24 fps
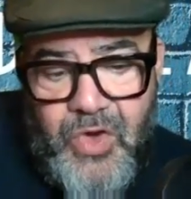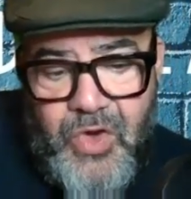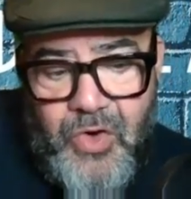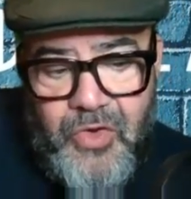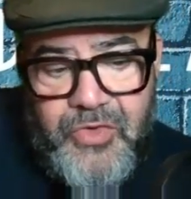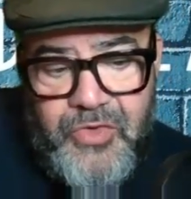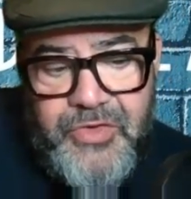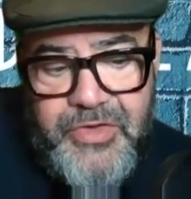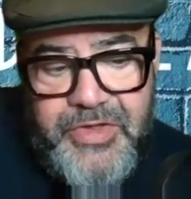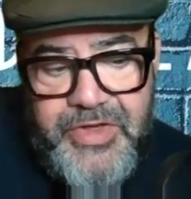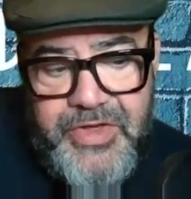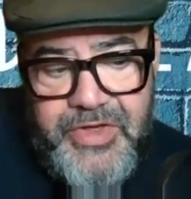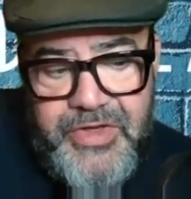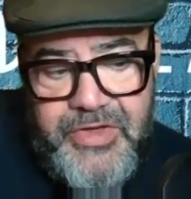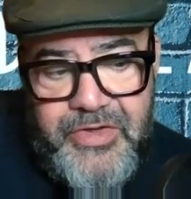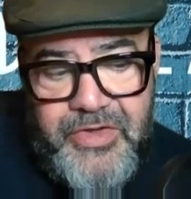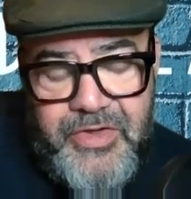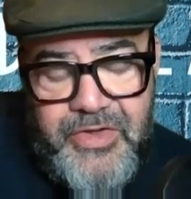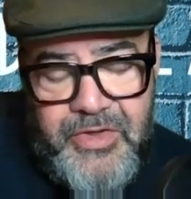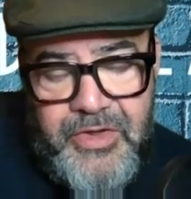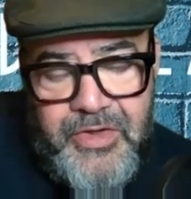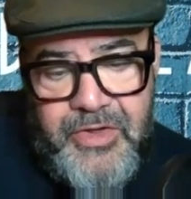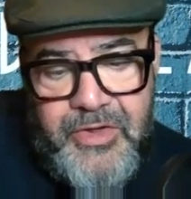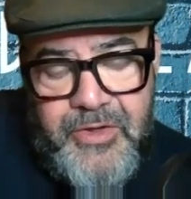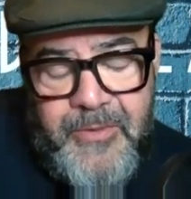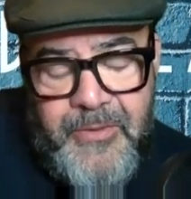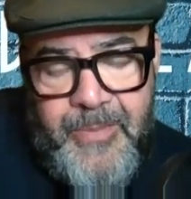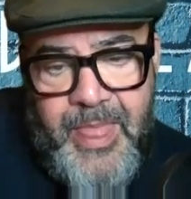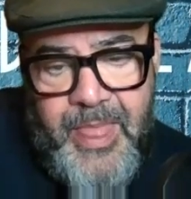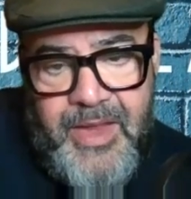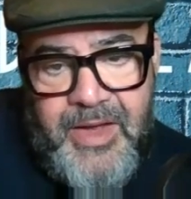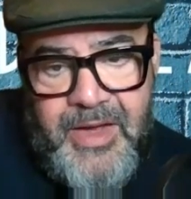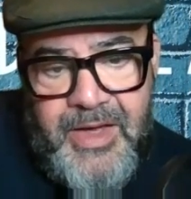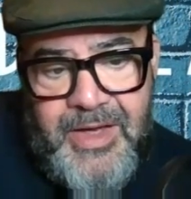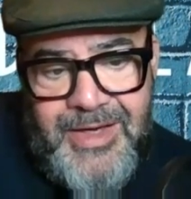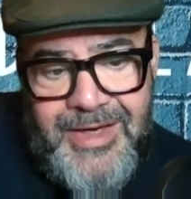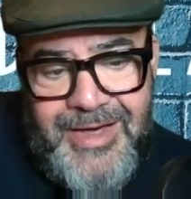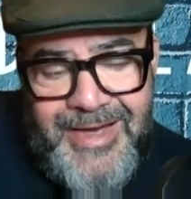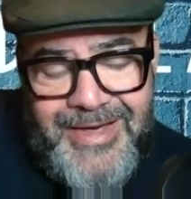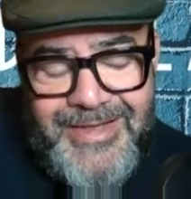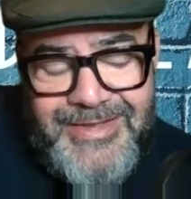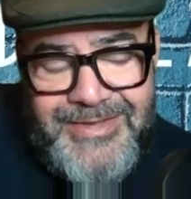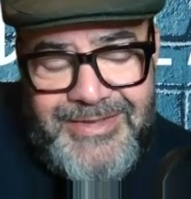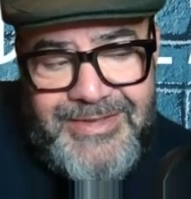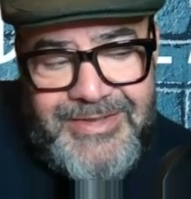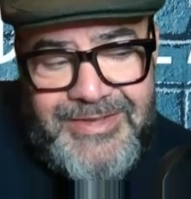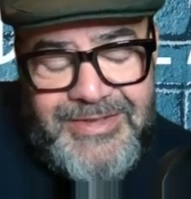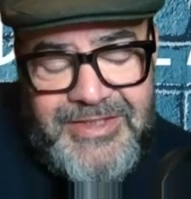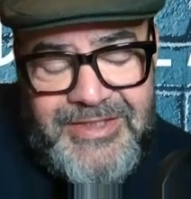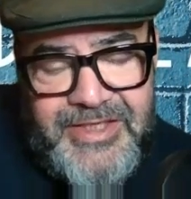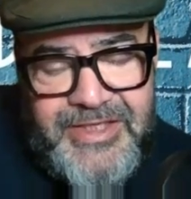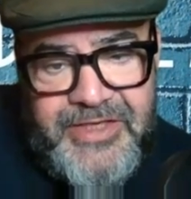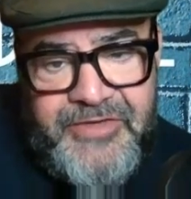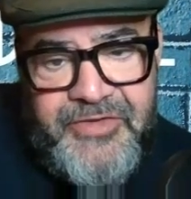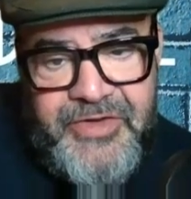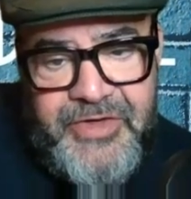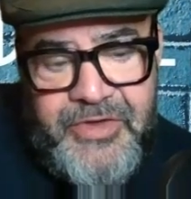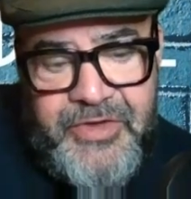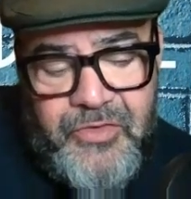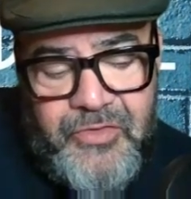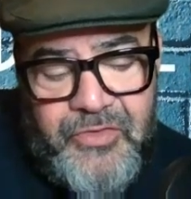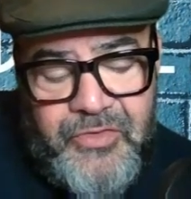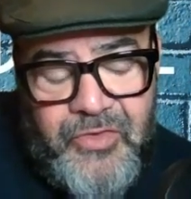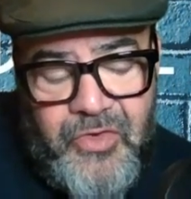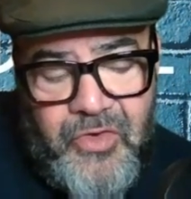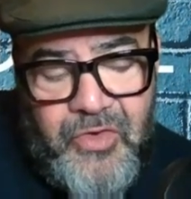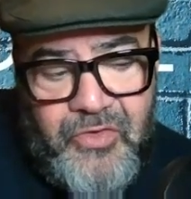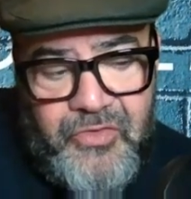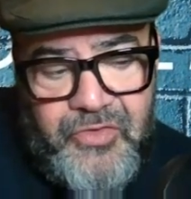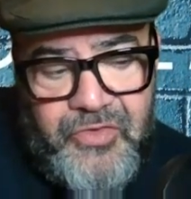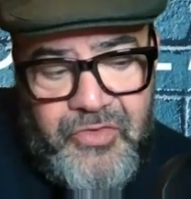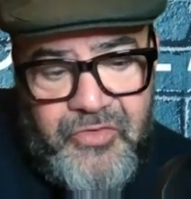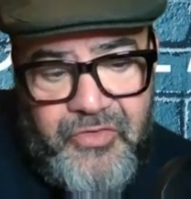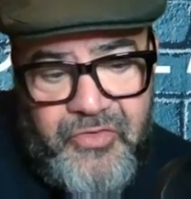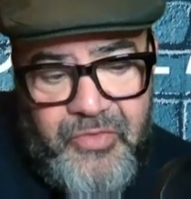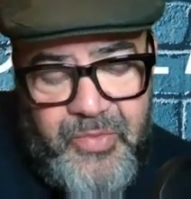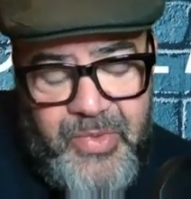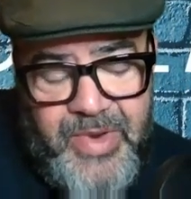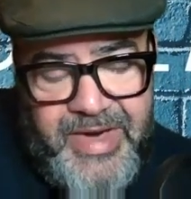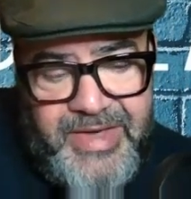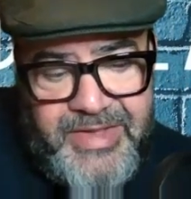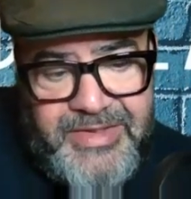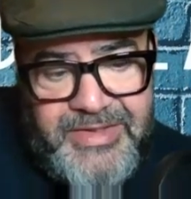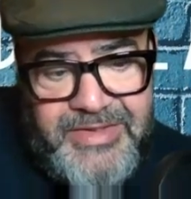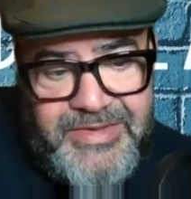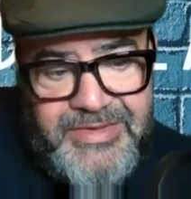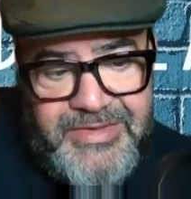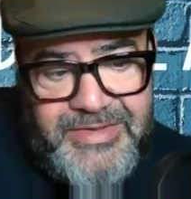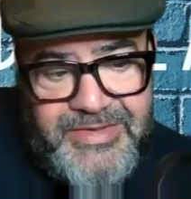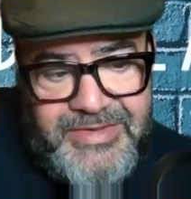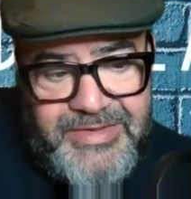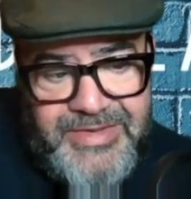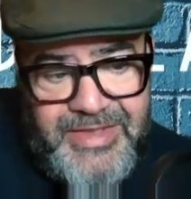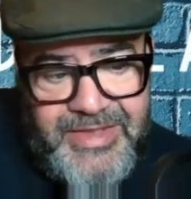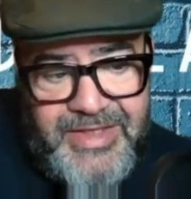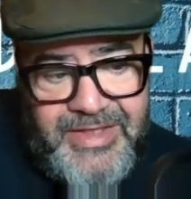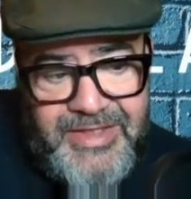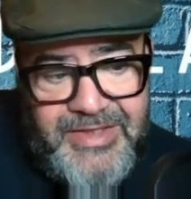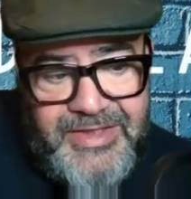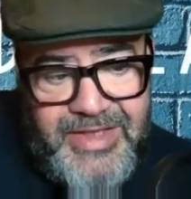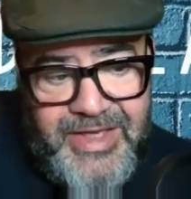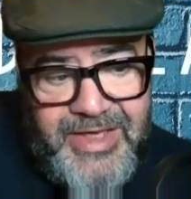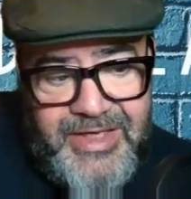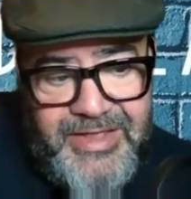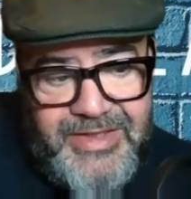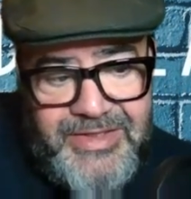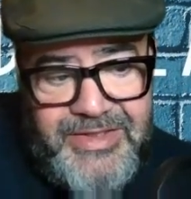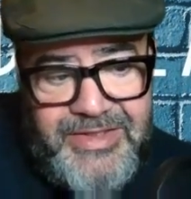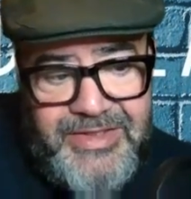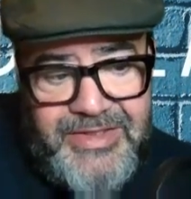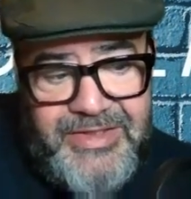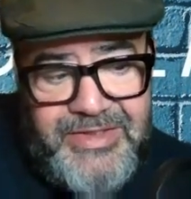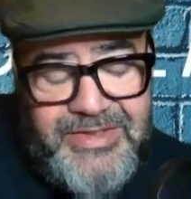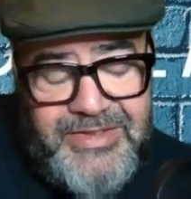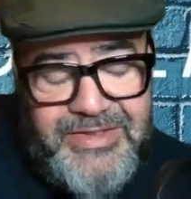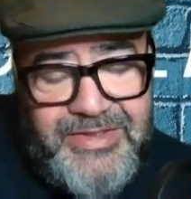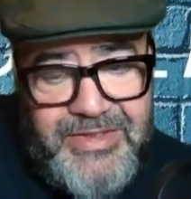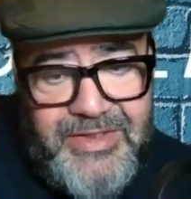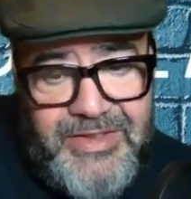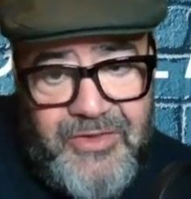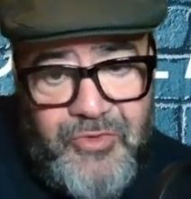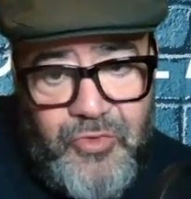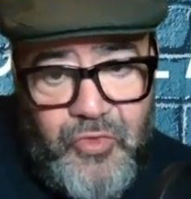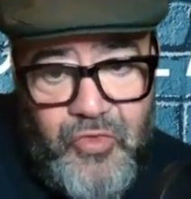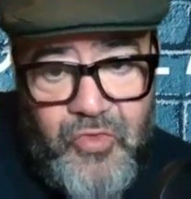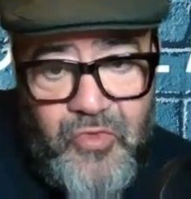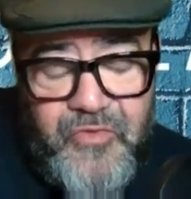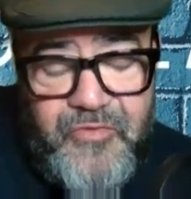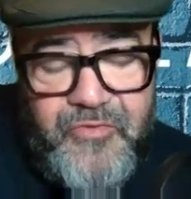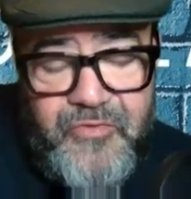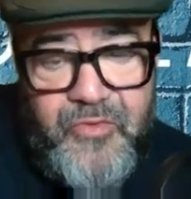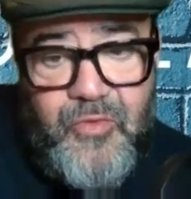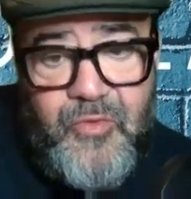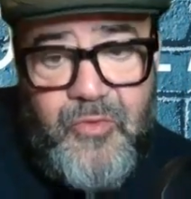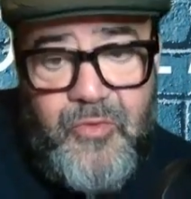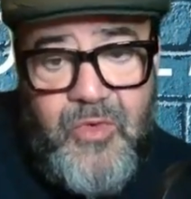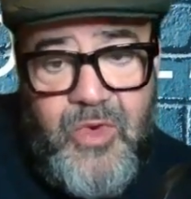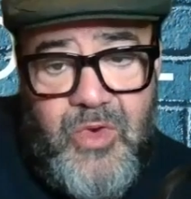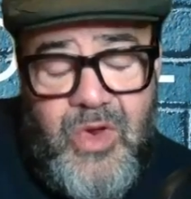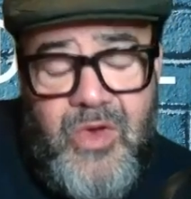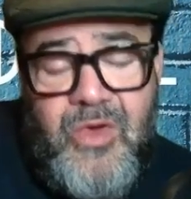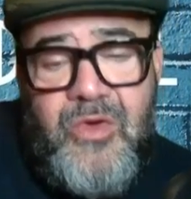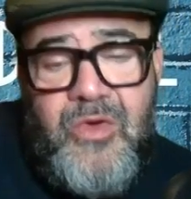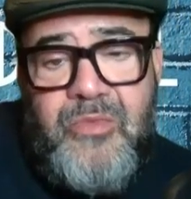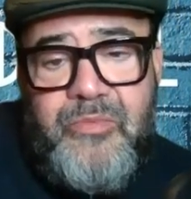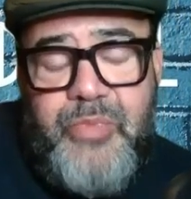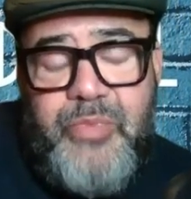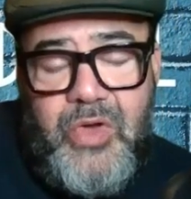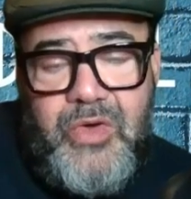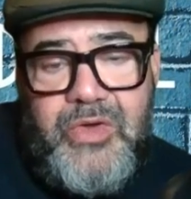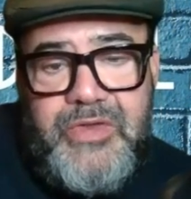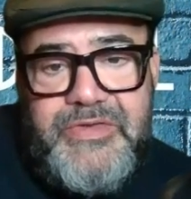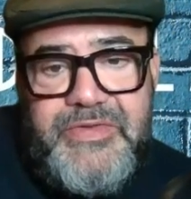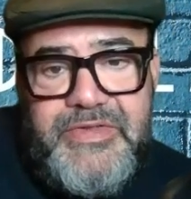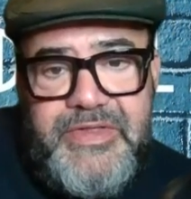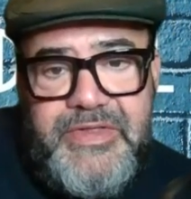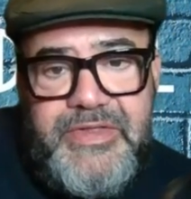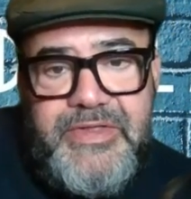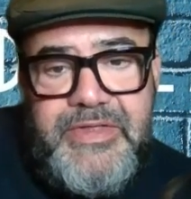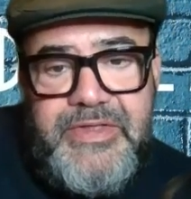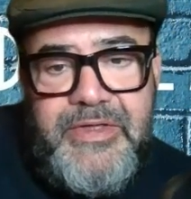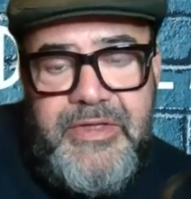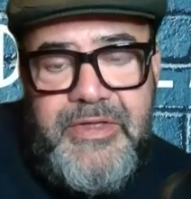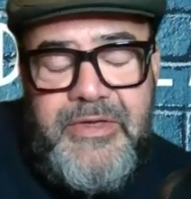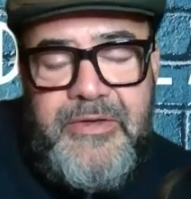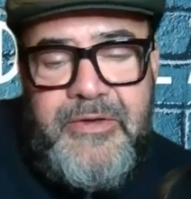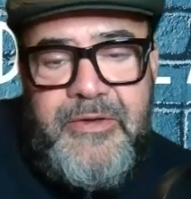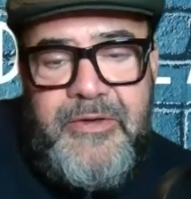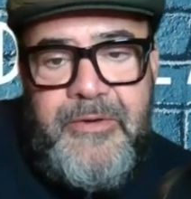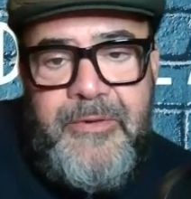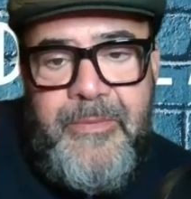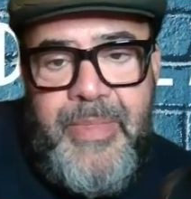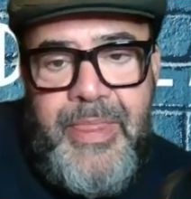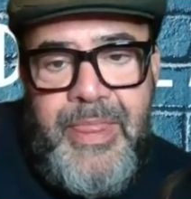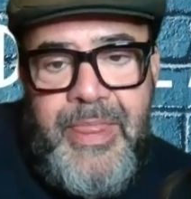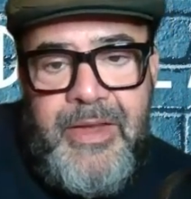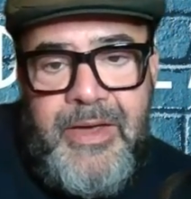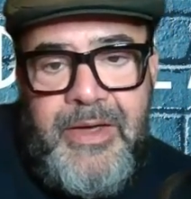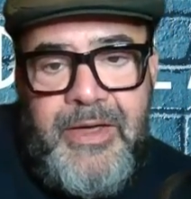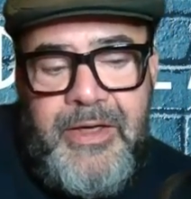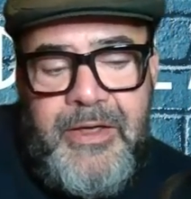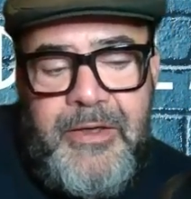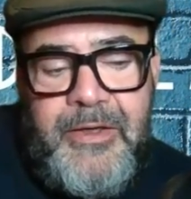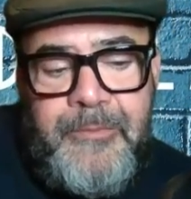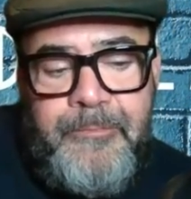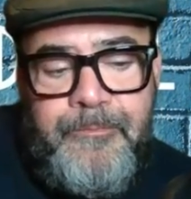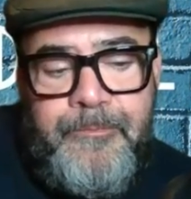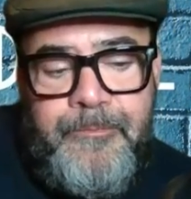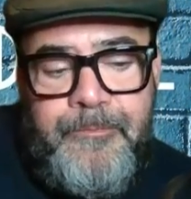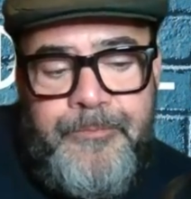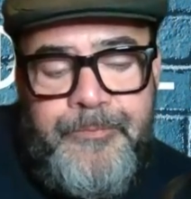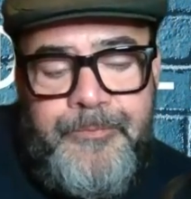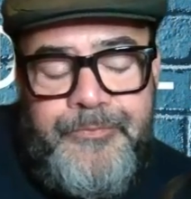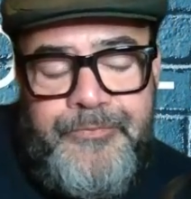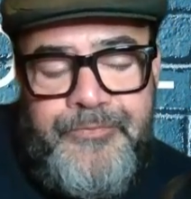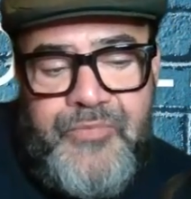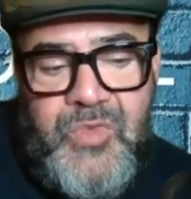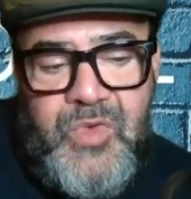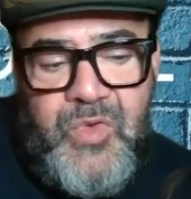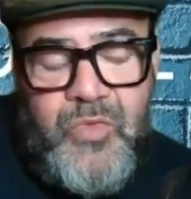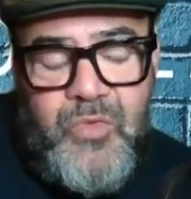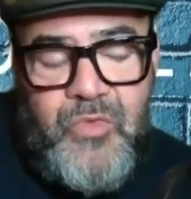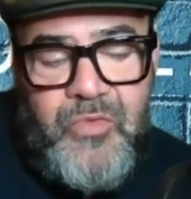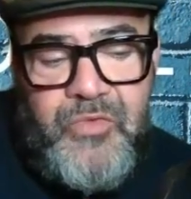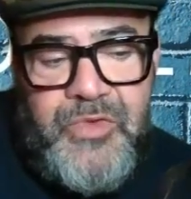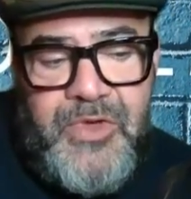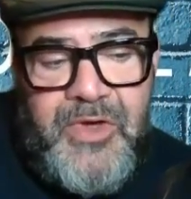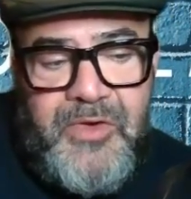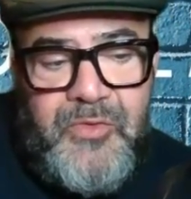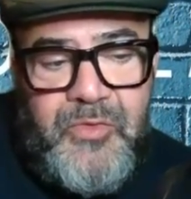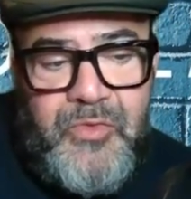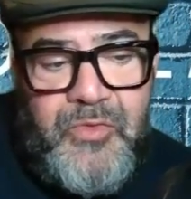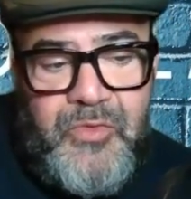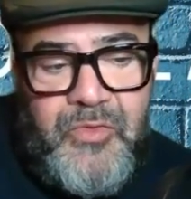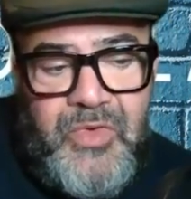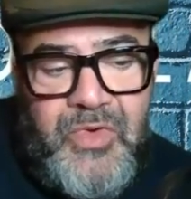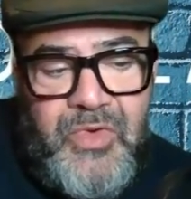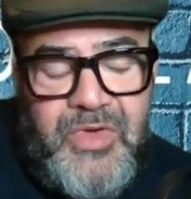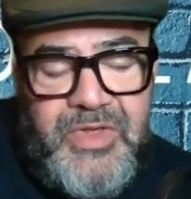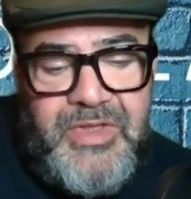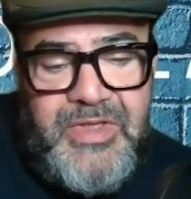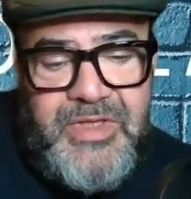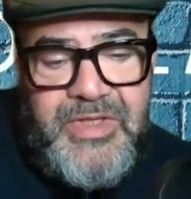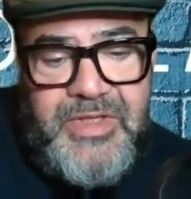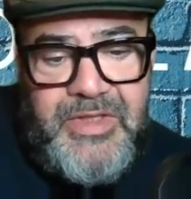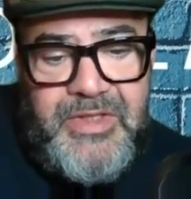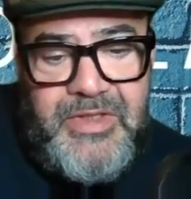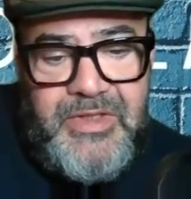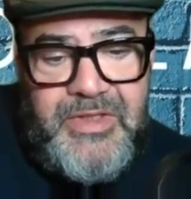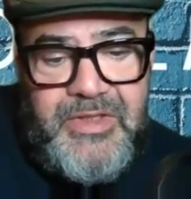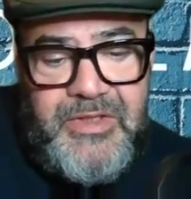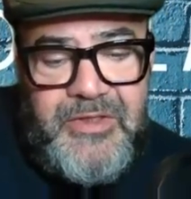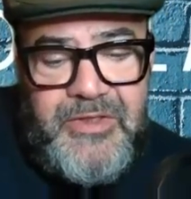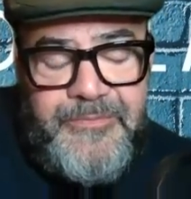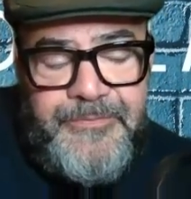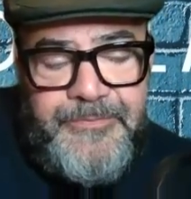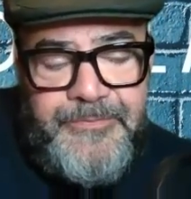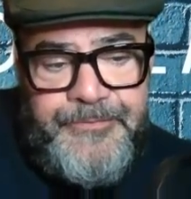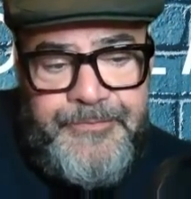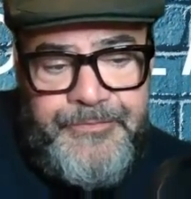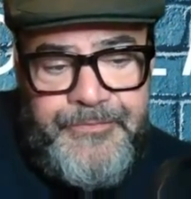on the latest hearing on Rwanda to say that it's a lawful policy, although the